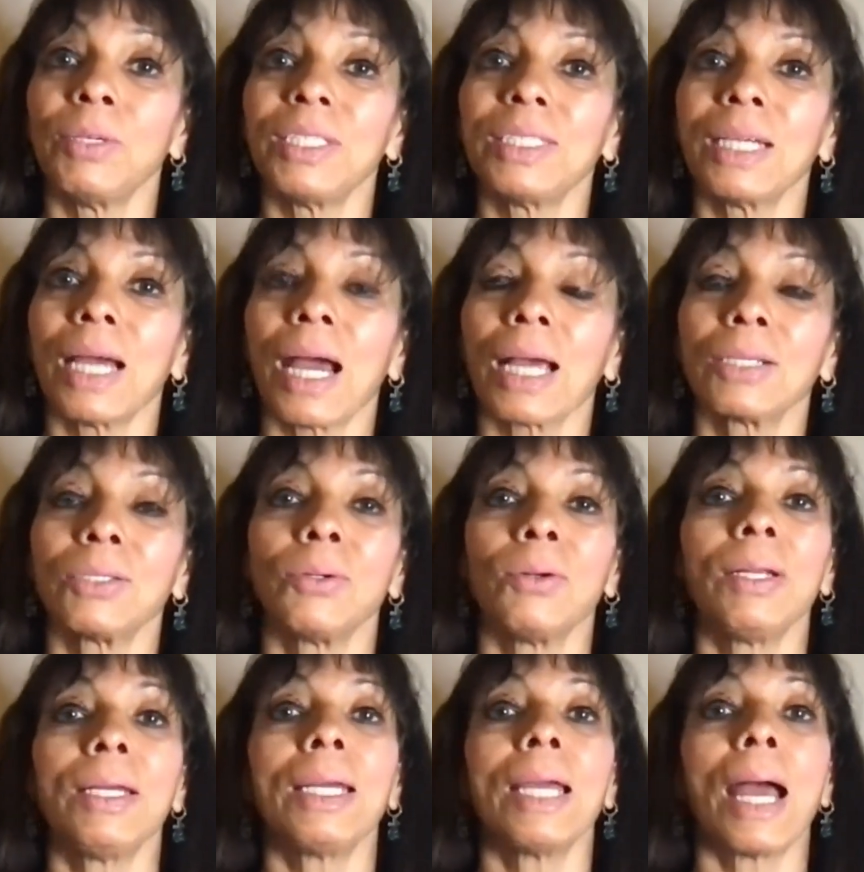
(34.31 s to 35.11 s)
which
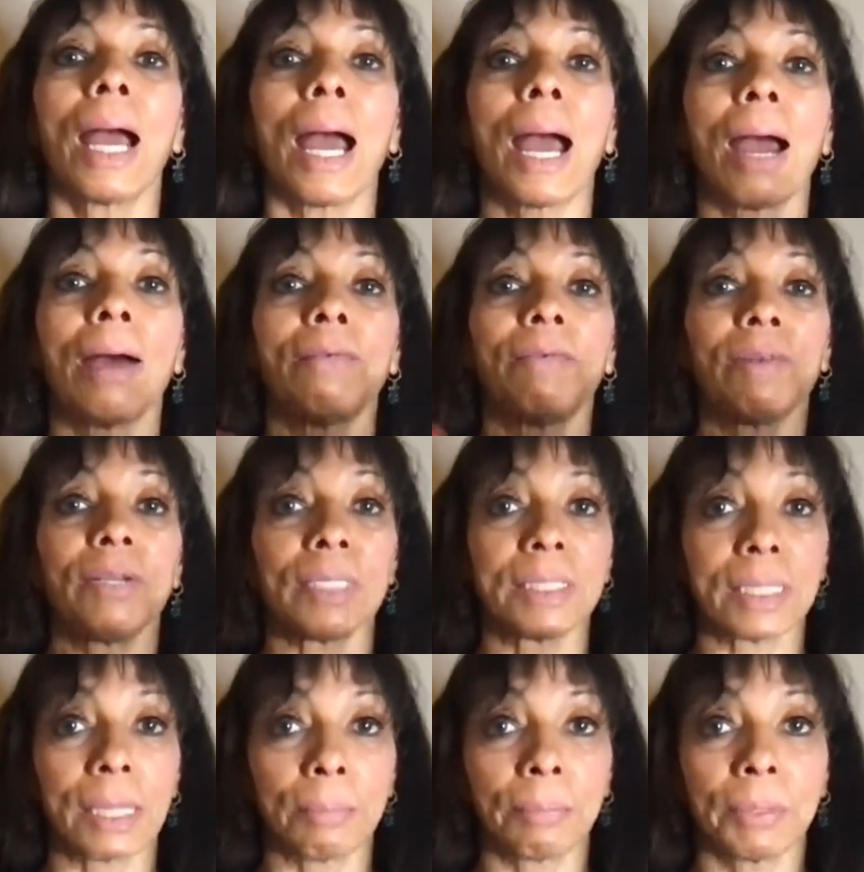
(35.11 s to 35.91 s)
actually have
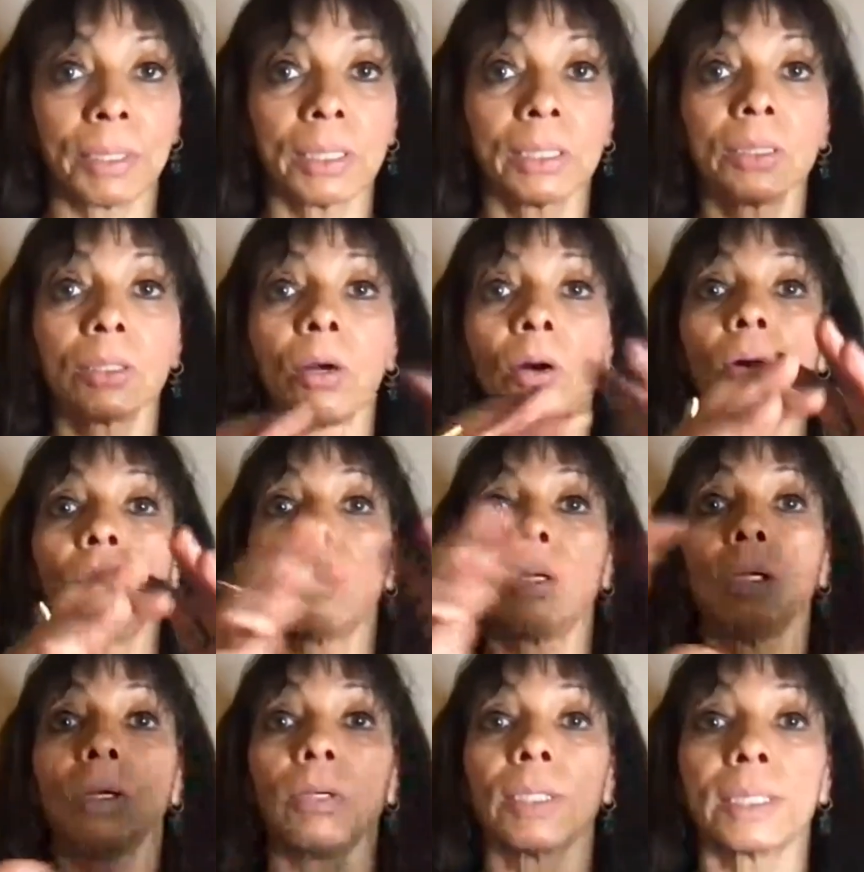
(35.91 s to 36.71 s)
receptors
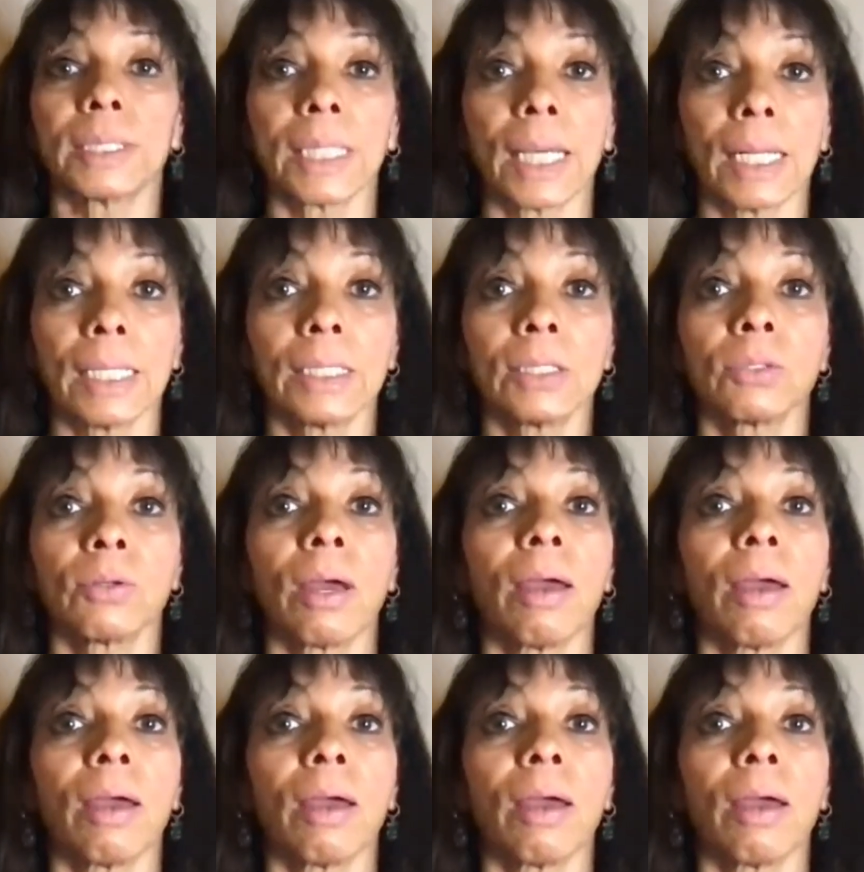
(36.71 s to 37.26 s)
on your cells.